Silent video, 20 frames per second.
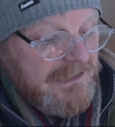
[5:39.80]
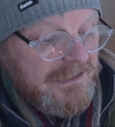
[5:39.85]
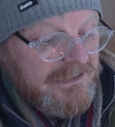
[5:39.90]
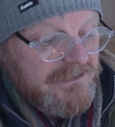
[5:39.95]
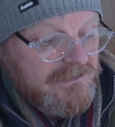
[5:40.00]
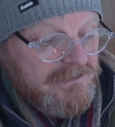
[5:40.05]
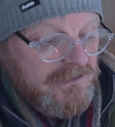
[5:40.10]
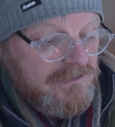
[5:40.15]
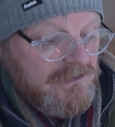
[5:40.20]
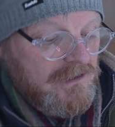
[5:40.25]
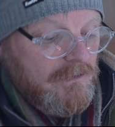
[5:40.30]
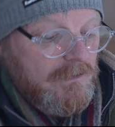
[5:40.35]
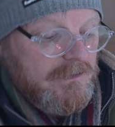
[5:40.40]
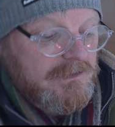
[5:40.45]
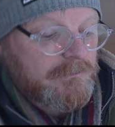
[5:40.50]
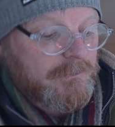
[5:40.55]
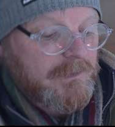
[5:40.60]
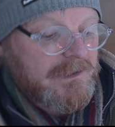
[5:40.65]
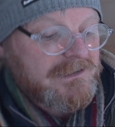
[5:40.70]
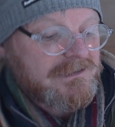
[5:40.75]
it into
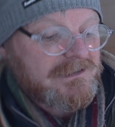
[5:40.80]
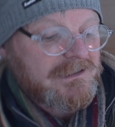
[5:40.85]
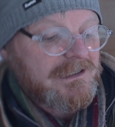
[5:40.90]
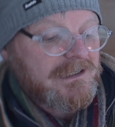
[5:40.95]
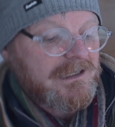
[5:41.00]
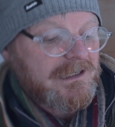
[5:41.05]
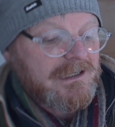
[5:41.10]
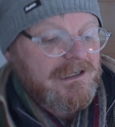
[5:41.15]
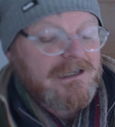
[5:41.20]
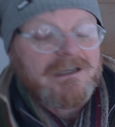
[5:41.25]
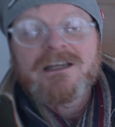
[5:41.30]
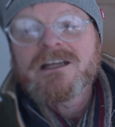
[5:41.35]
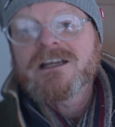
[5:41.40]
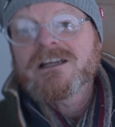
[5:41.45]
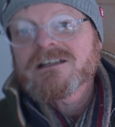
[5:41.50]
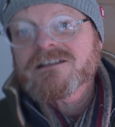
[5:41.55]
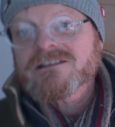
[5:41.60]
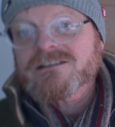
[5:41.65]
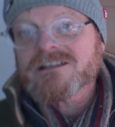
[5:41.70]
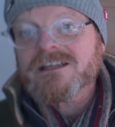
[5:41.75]
USB-C here,
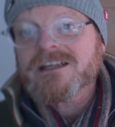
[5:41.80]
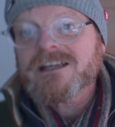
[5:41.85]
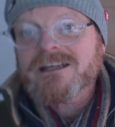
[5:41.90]
stick